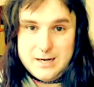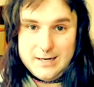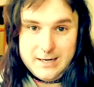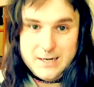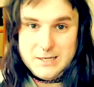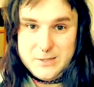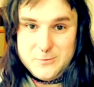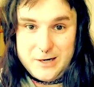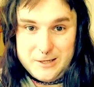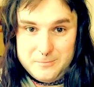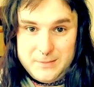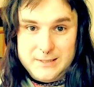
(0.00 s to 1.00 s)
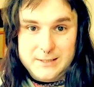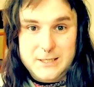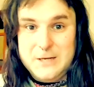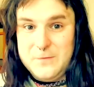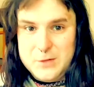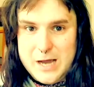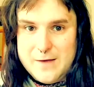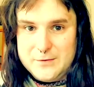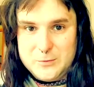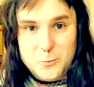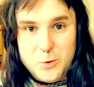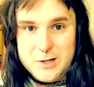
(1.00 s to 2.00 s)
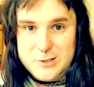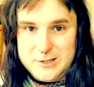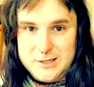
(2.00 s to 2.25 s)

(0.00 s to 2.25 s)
I highly recommend it if you haven't watched